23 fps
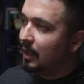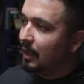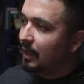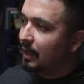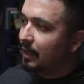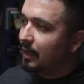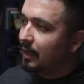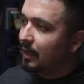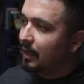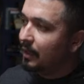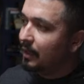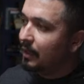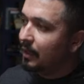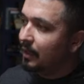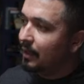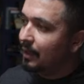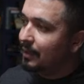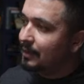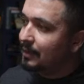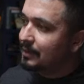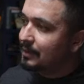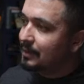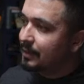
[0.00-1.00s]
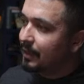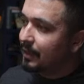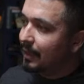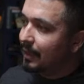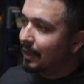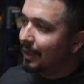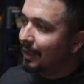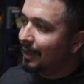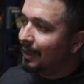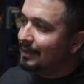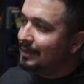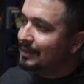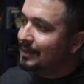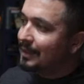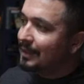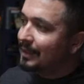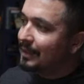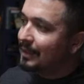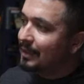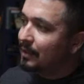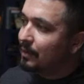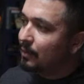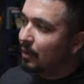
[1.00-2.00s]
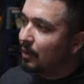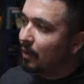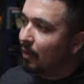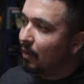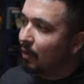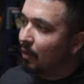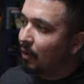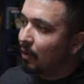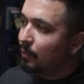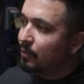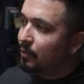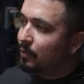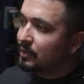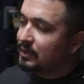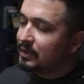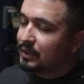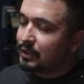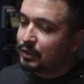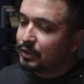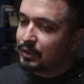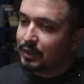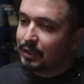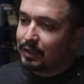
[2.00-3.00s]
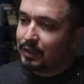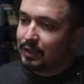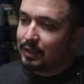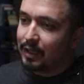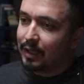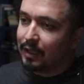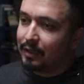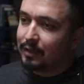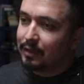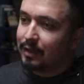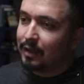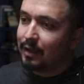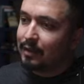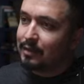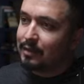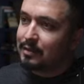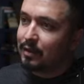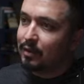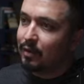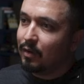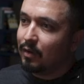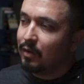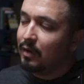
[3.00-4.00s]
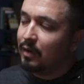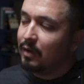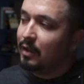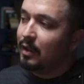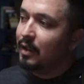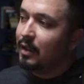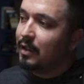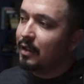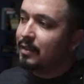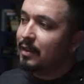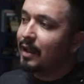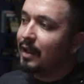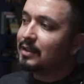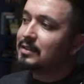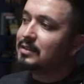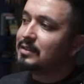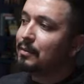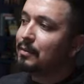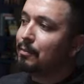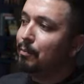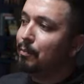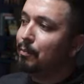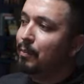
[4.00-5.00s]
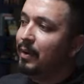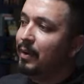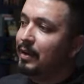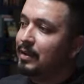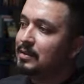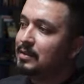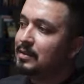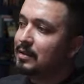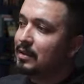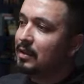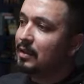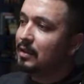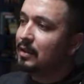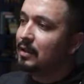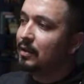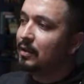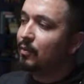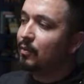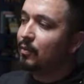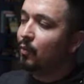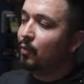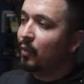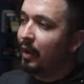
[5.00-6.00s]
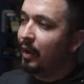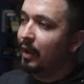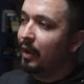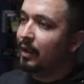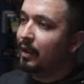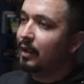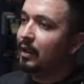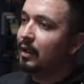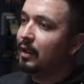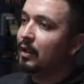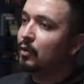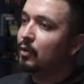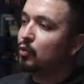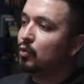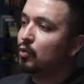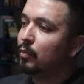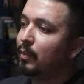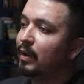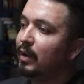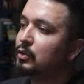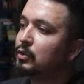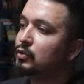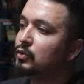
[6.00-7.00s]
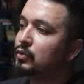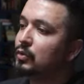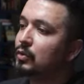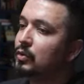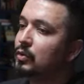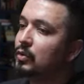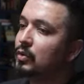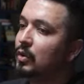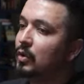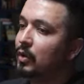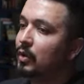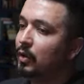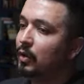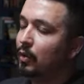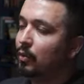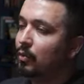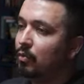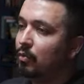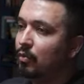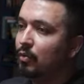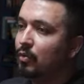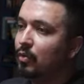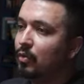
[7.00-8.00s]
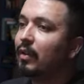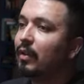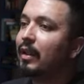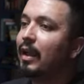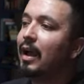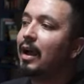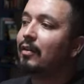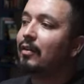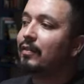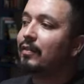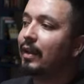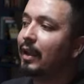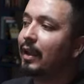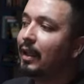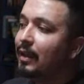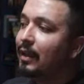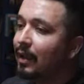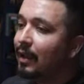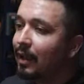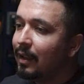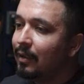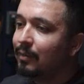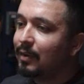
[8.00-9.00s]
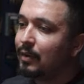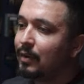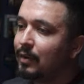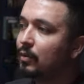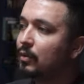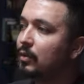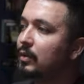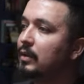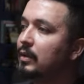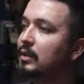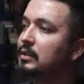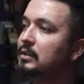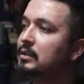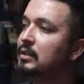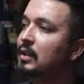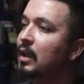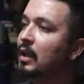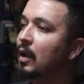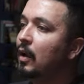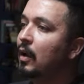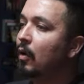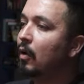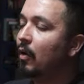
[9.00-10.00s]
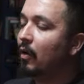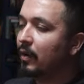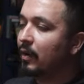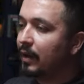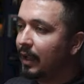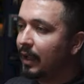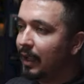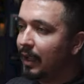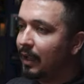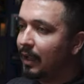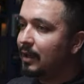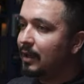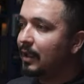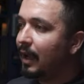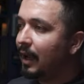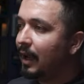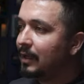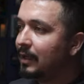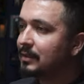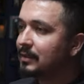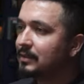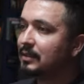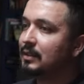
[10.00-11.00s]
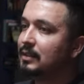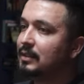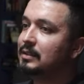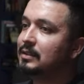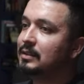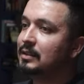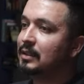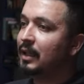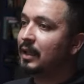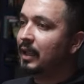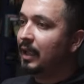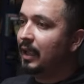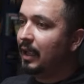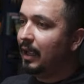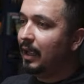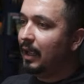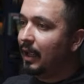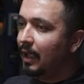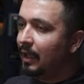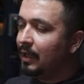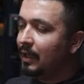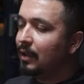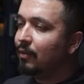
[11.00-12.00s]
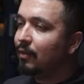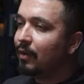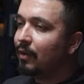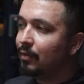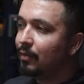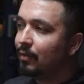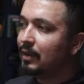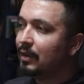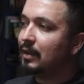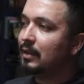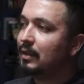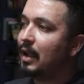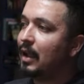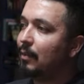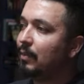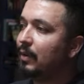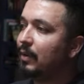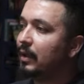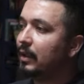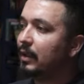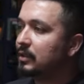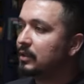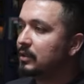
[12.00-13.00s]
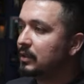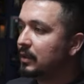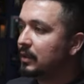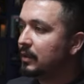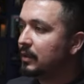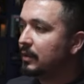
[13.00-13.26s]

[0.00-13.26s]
Click here and say exit all position and cancel all. That's the best way to make sure you do not have any limit orders on any assets anywhere within the application.